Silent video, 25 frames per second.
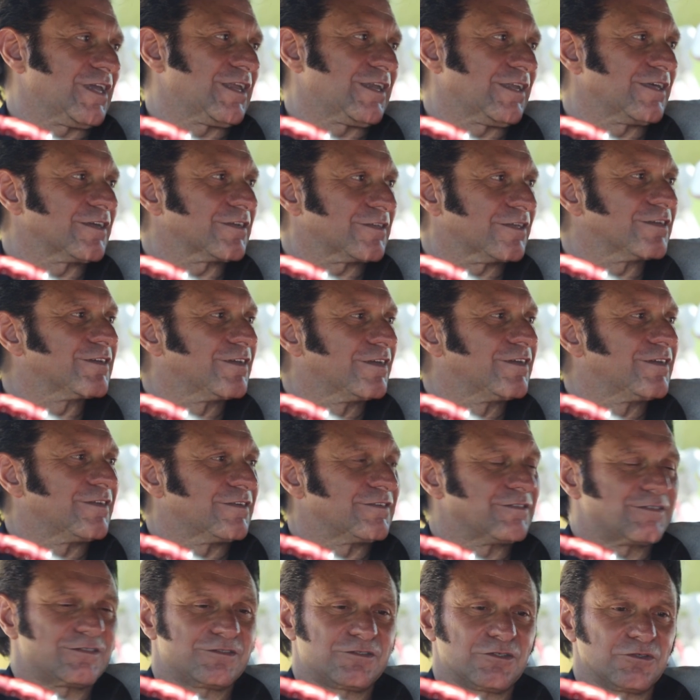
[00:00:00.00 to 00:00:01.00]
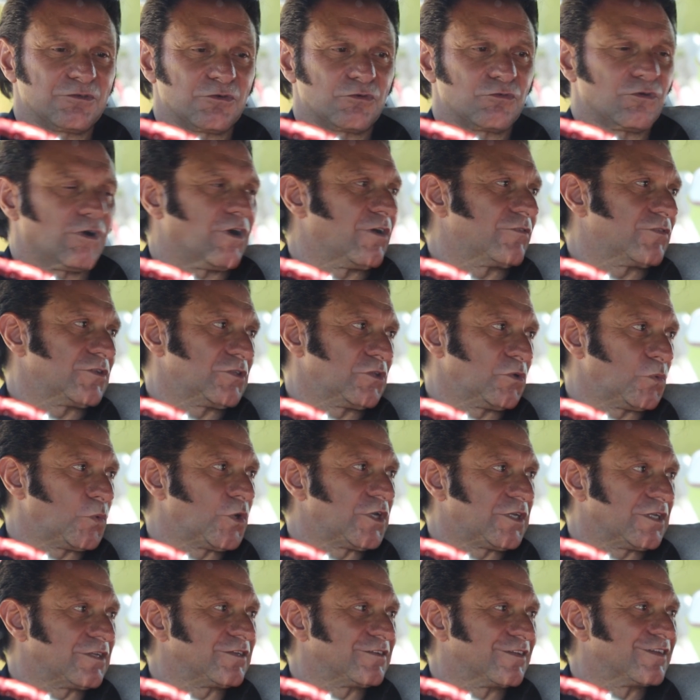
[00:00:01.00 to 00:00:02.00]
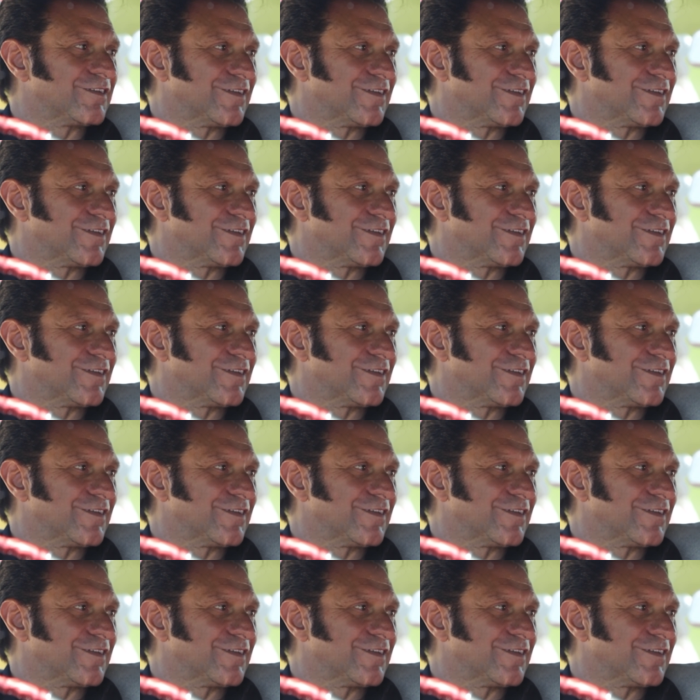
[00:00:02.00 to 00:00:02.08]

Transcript: Cadillac yeah. Hmm. to arrive in your wedding.